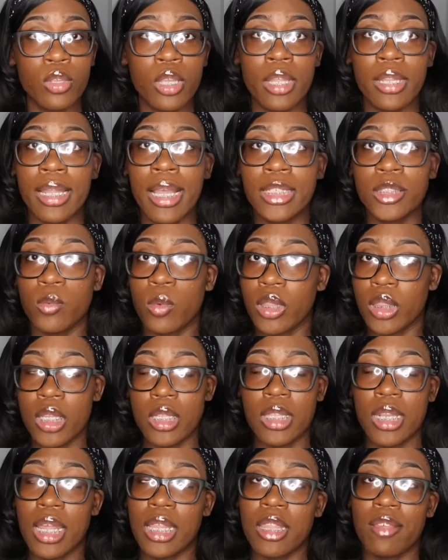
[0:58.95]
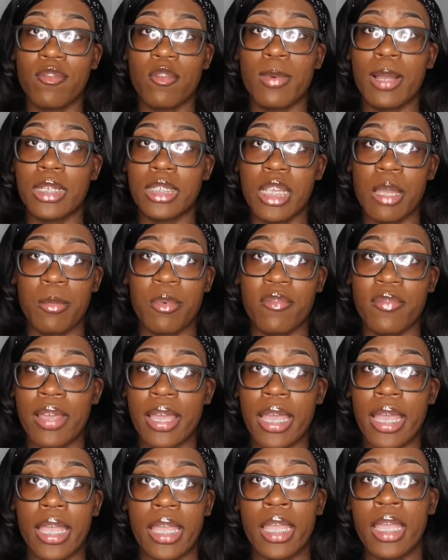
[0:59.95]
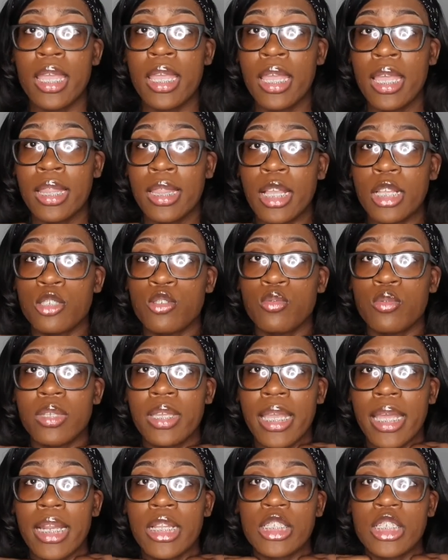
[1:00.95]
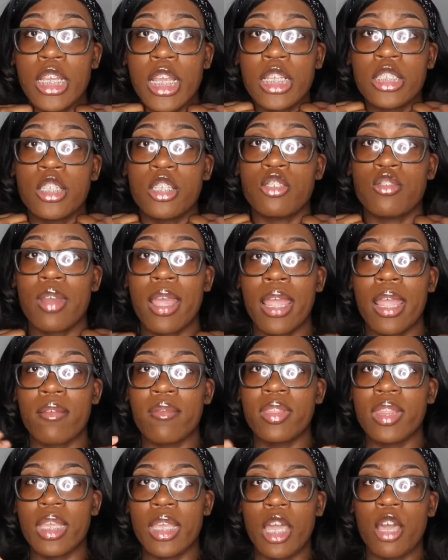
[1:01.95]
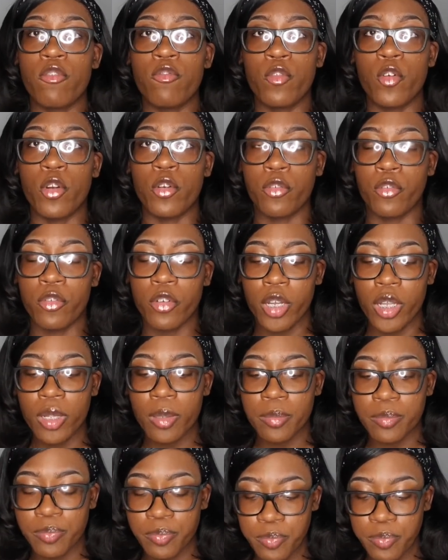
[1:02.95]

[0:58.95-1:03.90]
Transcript: And that's one thing that I love about Shopify, that you get a chance to try everything out for free.